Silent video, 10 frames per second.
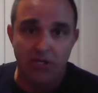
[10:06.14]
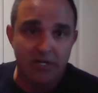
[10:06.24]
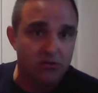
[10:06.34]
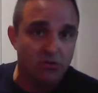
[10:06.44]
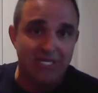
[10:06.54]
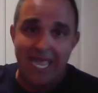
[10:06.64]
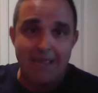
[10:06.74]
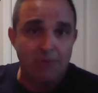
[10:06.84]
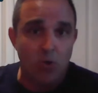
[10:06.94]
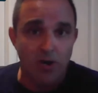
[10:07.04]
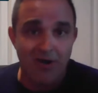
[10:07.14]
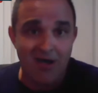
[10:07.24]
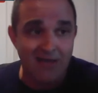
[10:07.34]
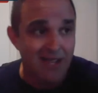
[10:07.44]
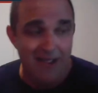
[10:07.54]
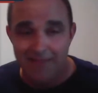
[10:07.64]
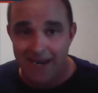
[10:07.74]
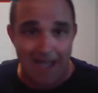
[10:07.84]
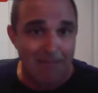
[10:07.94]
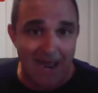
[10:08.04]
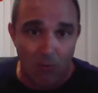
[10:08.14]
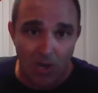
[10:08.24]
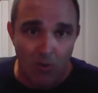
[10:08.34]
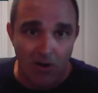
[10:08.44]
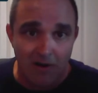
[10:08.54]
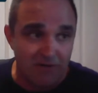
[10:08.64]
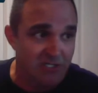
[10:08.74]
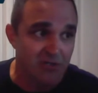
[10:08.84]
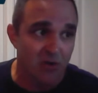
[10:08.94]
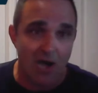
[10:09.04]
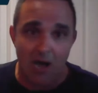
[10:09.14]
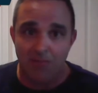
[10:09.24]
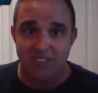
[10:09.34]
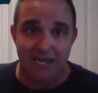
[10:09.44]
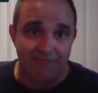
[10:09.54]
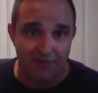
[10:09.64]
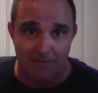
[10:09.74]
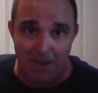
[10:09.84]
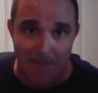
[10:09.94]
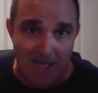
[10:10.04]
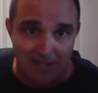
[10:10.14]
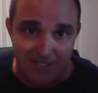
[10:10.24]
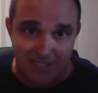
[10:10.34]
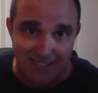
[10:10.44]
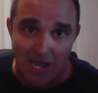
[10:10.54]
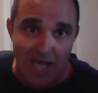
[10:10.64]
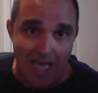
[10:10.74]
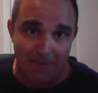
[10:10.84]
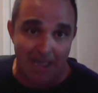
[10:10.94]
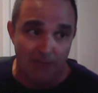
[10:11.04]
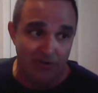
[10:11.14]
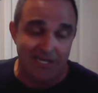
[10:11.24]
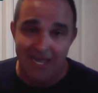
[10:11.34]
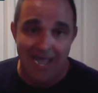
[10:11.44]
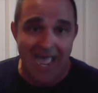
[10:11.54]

political game going on that I'm not well aware of, because you know how much I feel about politics and how happy I'm with it.